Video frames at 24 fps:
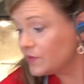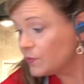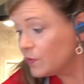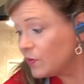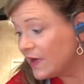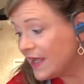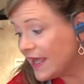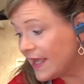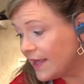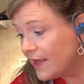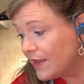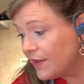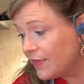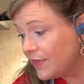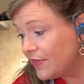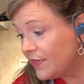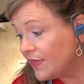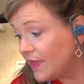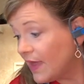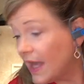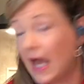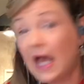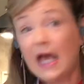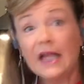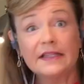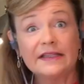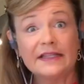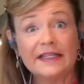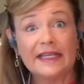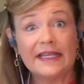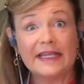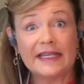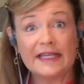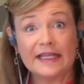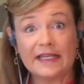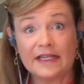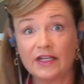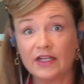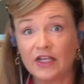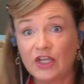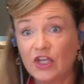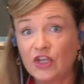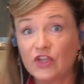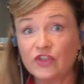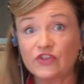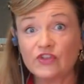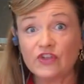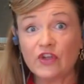with a lid,
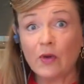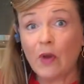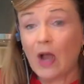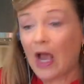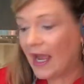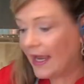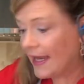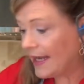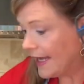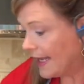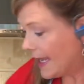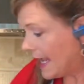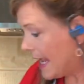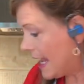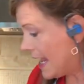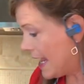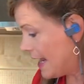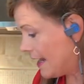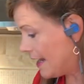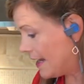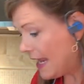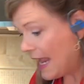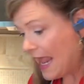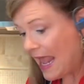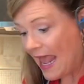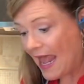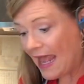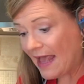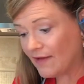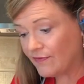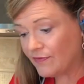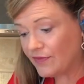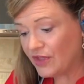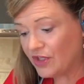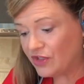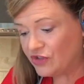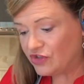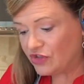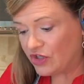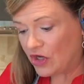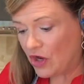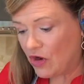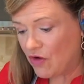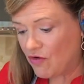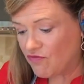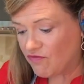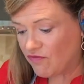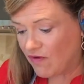so I can have the
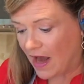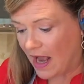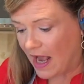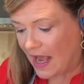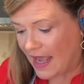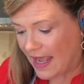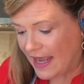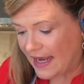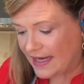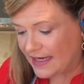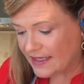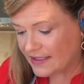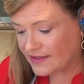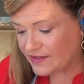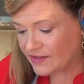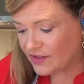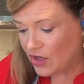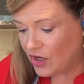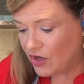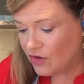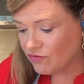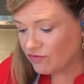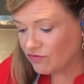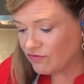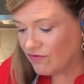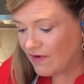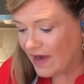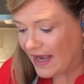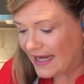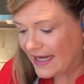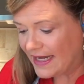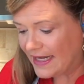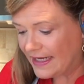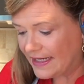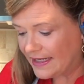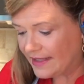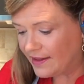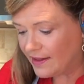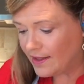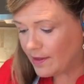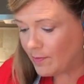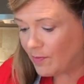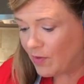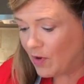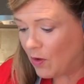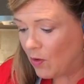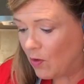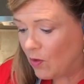dough rise right in the
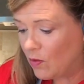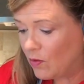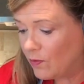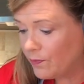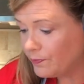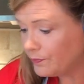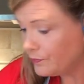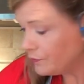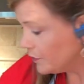bowl.